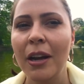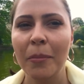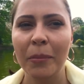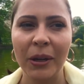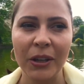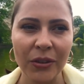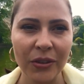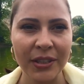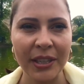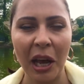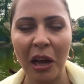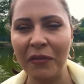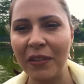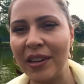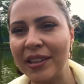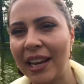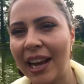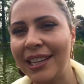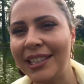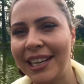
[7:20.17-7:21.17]
put yourself
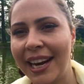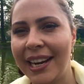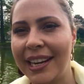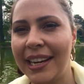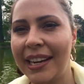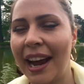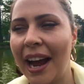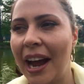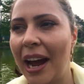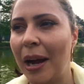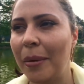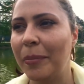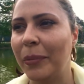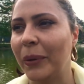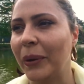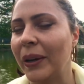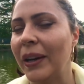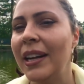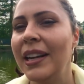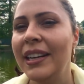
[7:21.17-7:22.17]
on that dating app
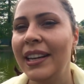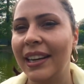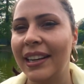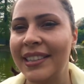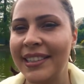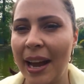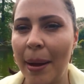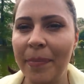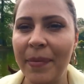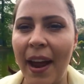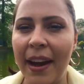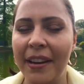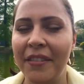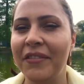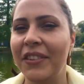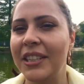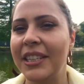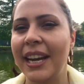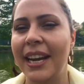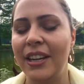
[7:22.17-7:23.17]
or accept that
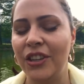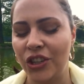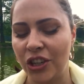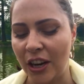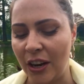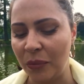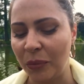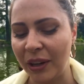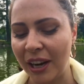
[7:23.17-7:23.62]
invitation.